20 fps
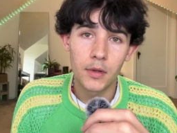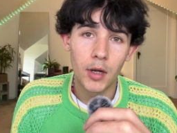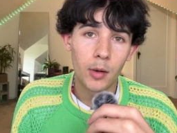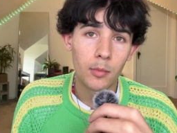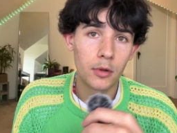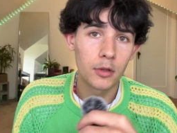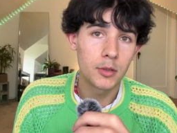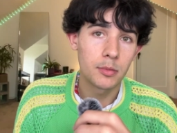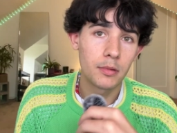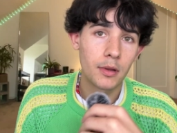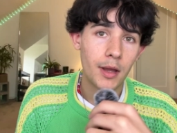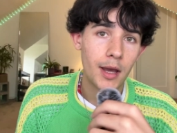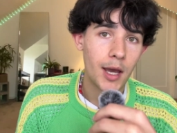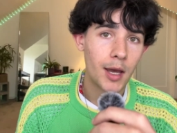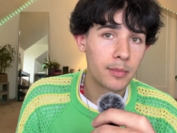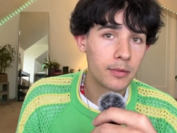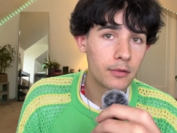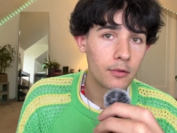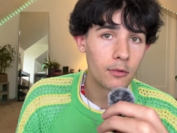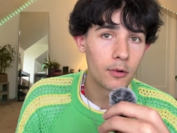There are multiple
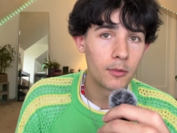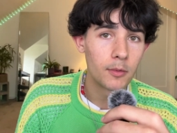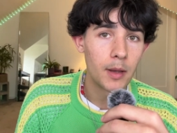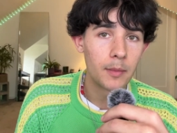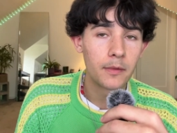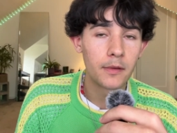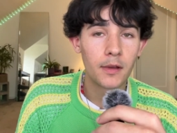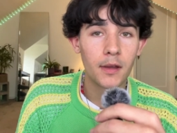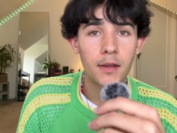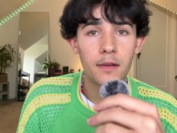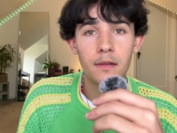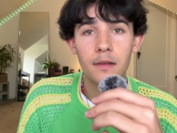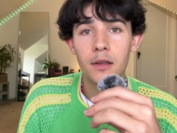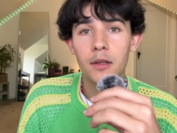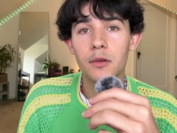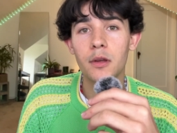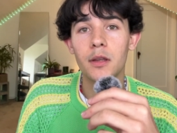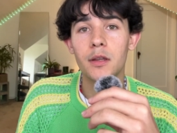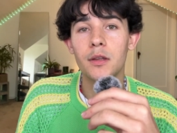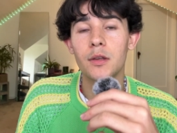apps or websites that
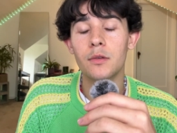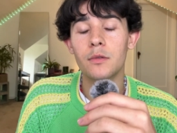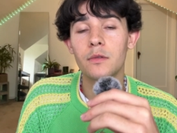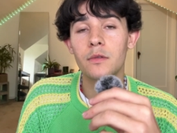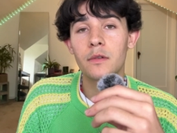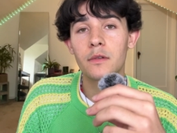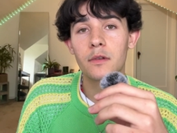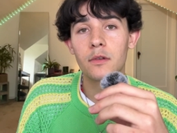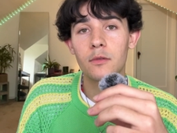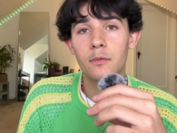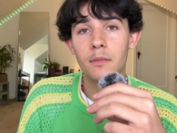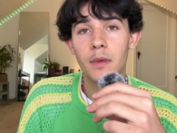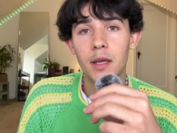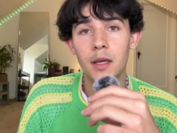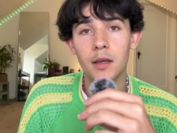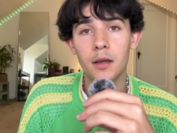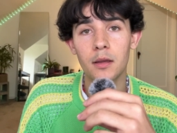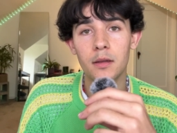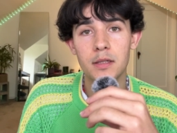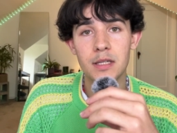you can use to
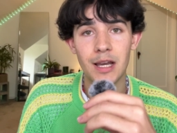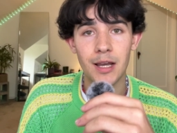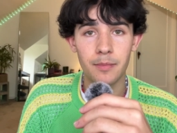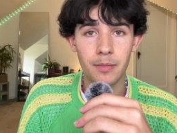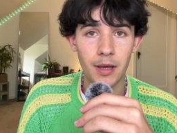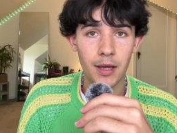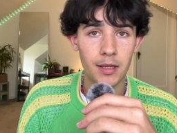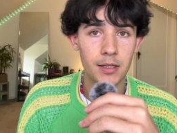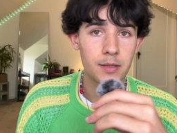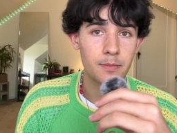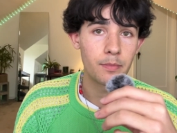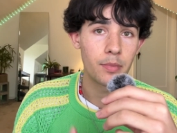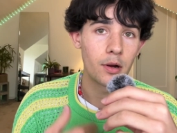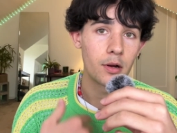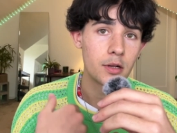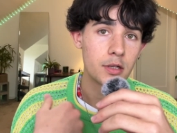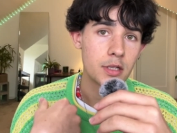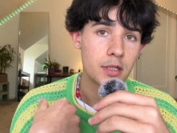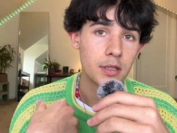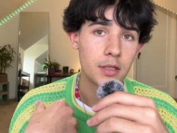make tech packs.
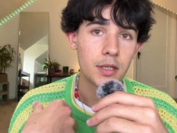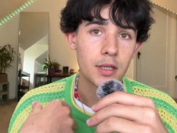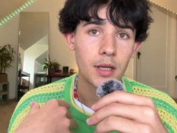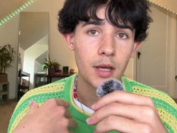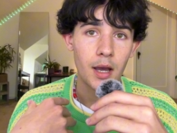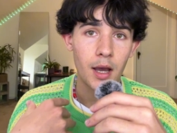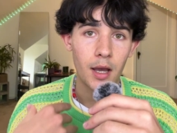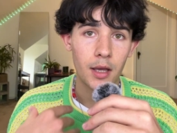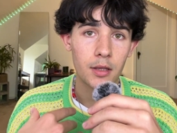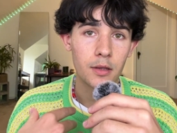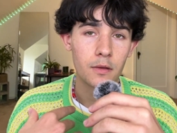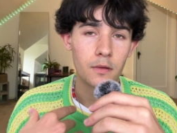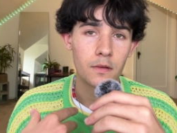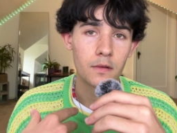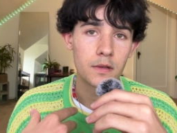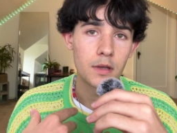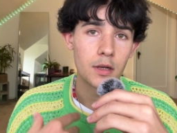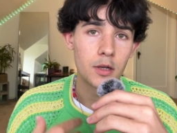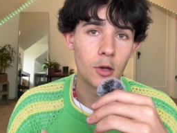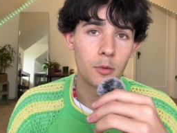Personally, I use
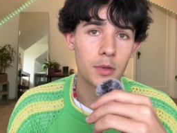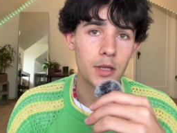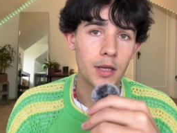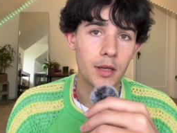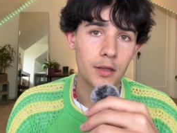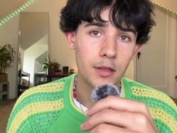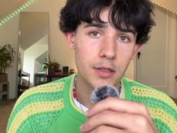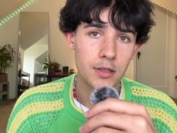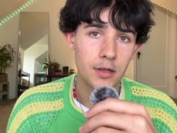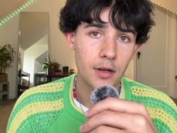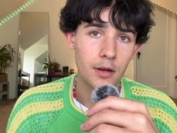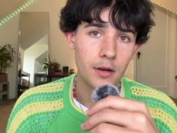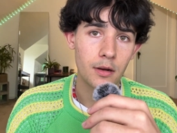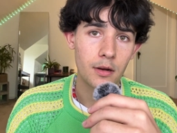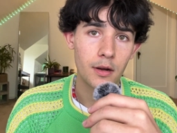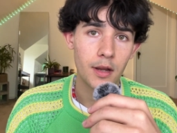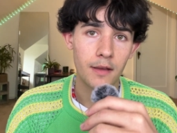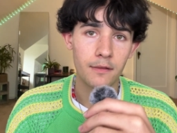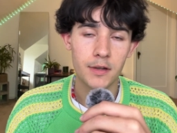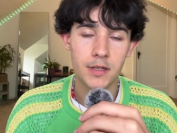Adobe
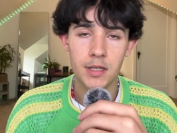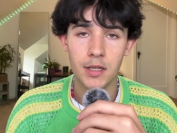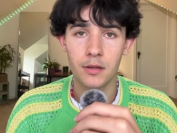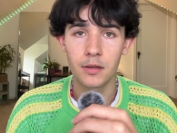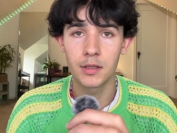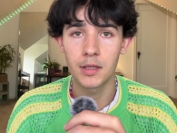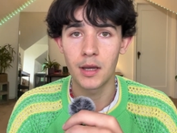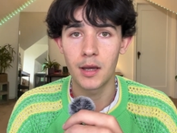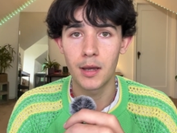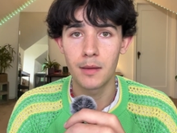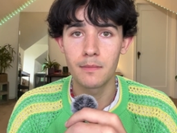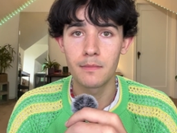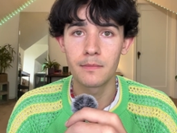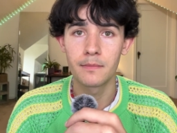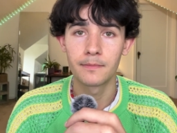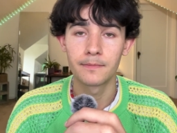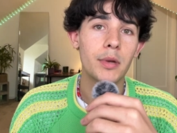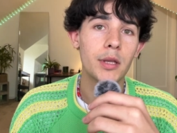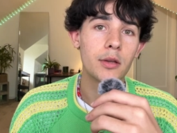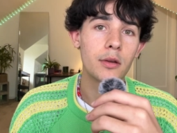Illustrator every single time,
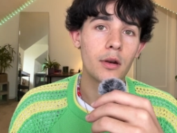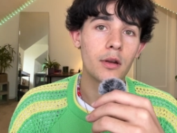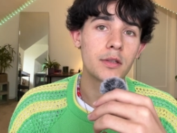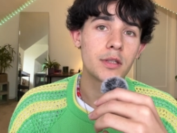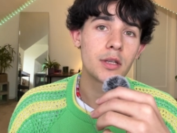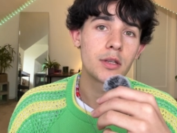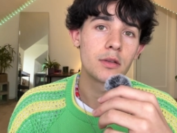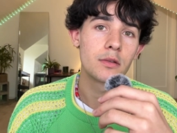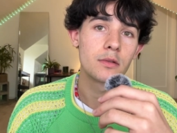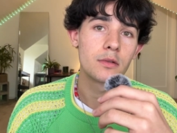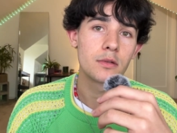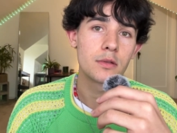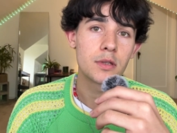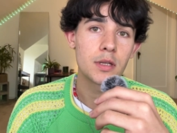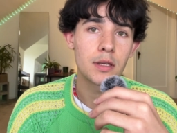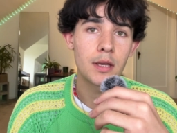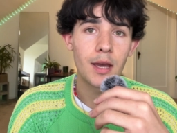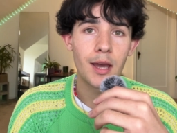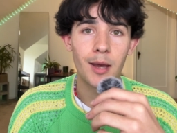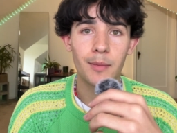but you could also use
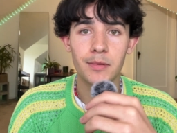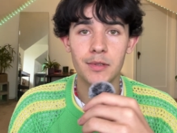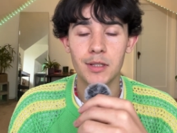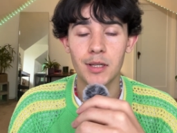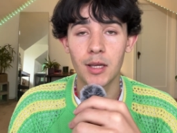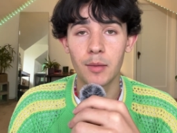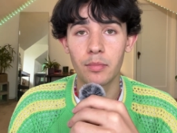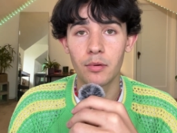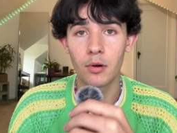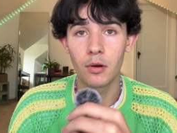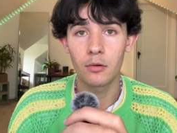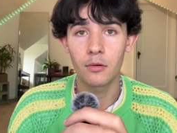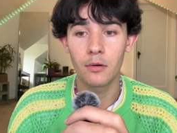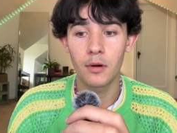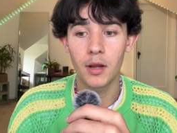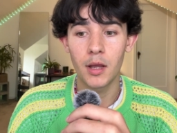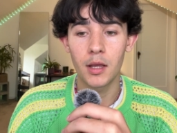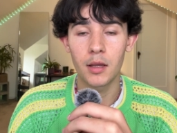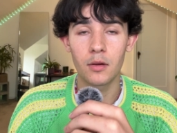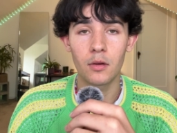apps like
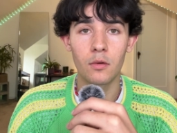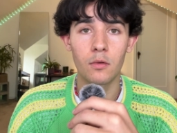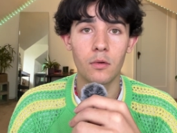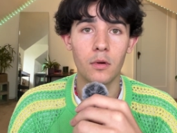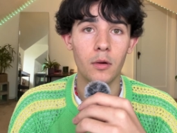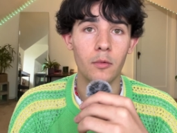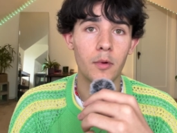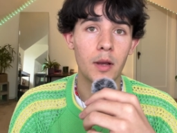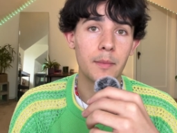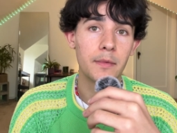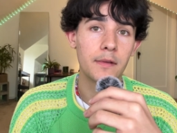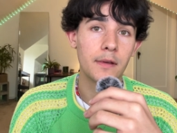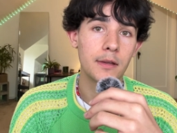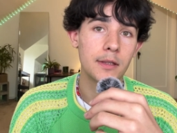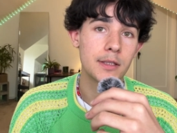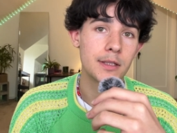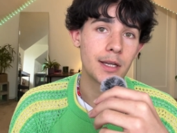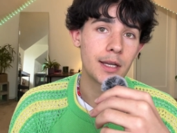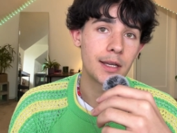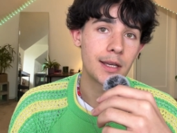Procreate or
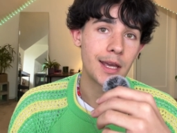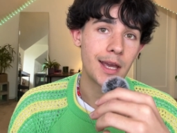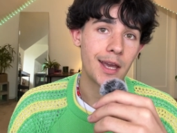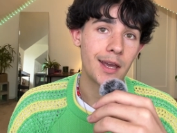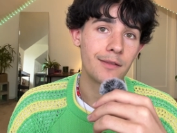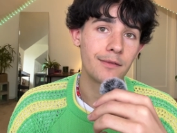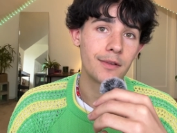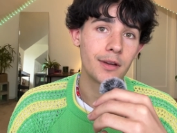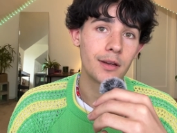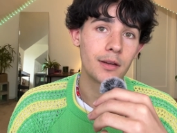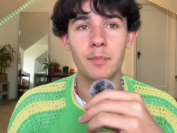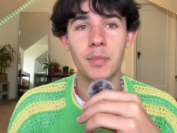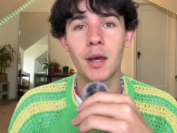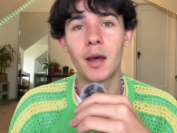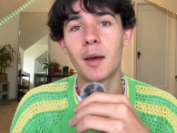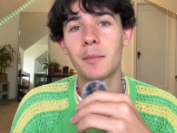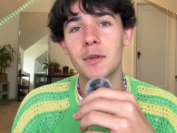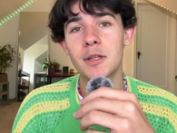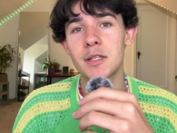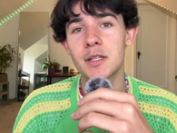websites like Canva. But
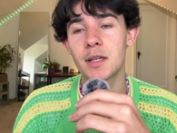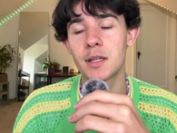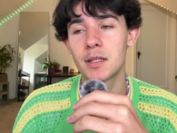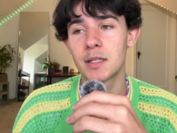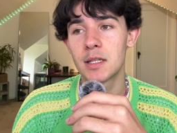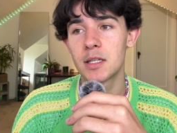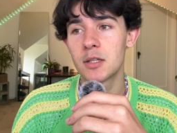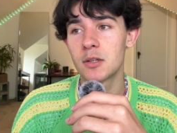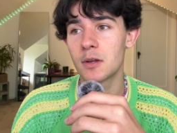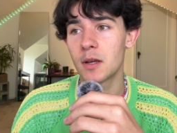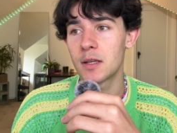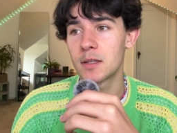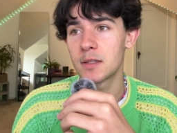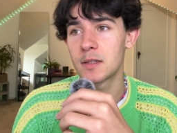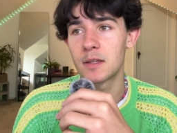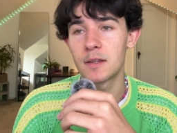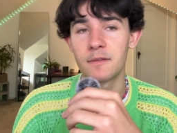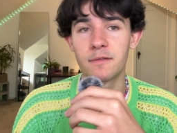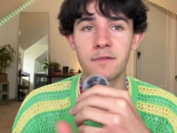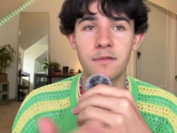I'm just going to teach you guys
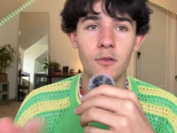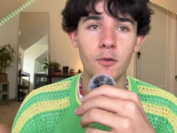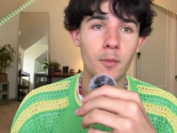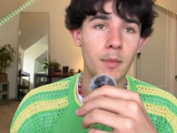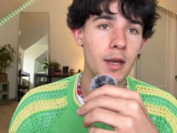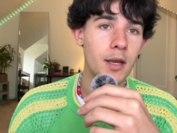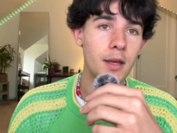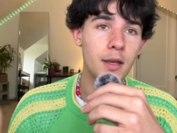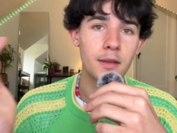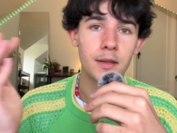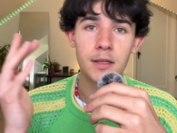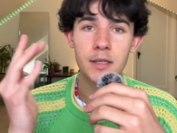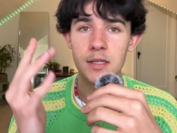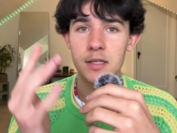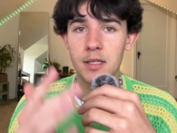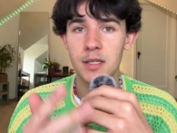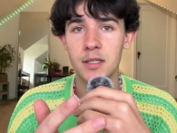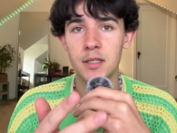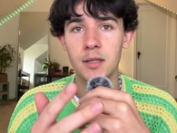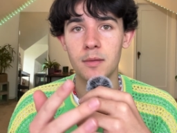the format and the
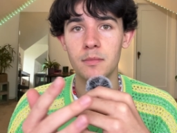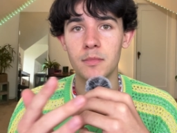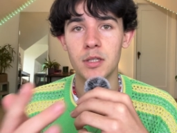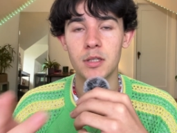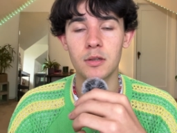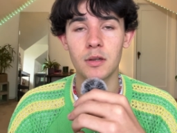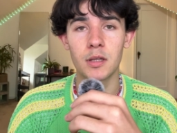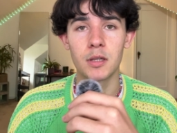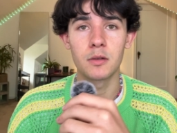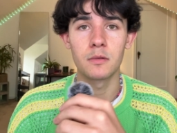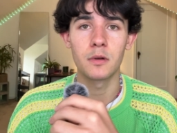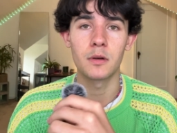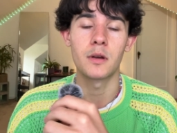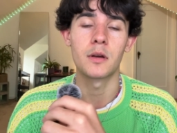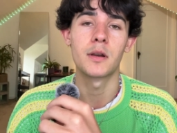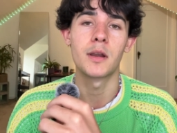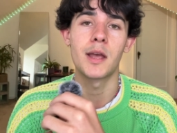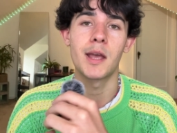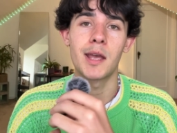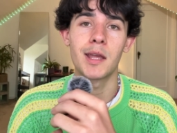system so you can do it
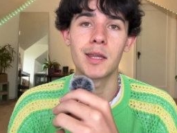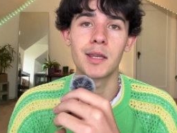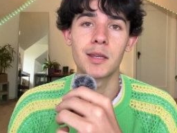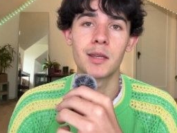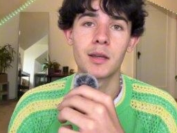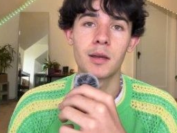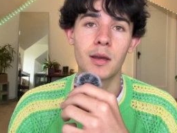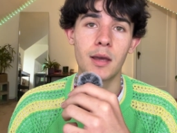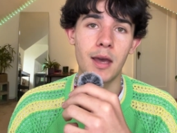on any